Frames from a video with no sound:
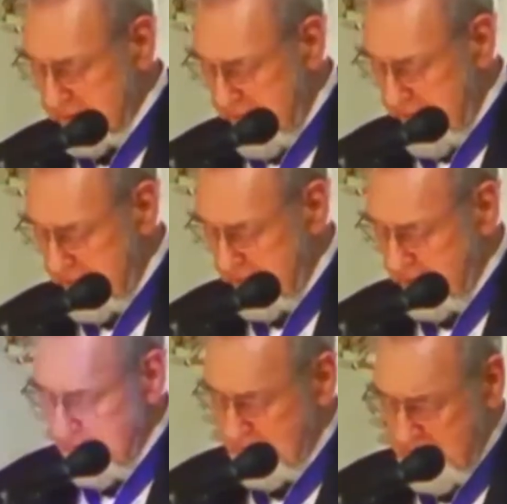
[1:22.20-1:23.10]
day in
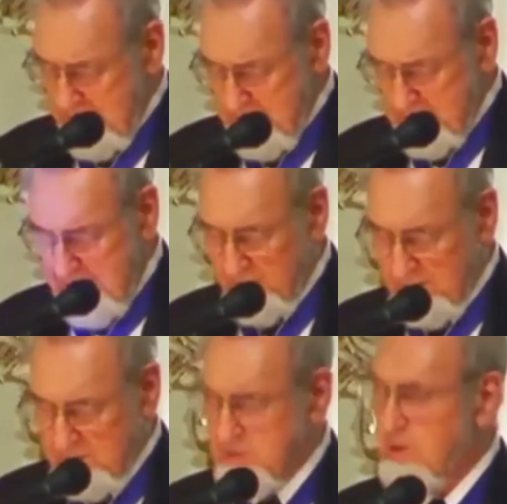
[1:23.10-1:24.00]
the San
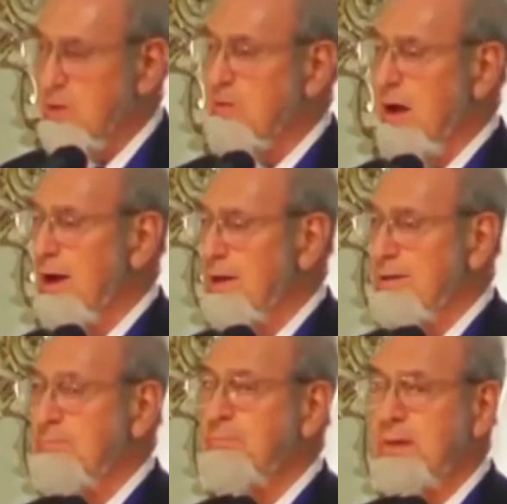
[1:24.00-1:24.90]
Francisco
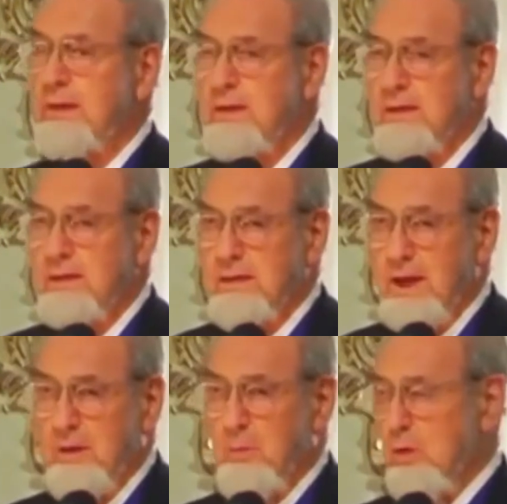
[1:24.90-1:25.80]
Chronicle.
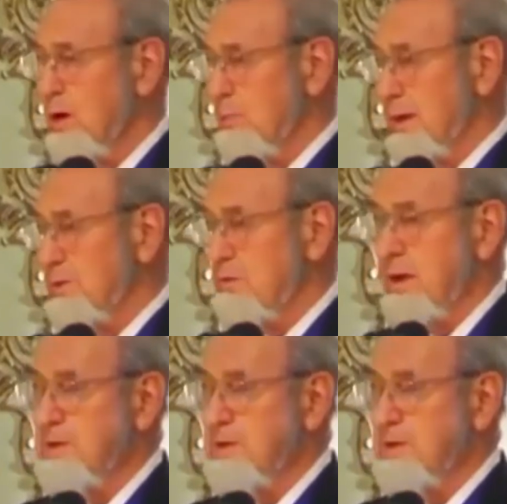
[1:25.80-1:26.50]
Not a word about the great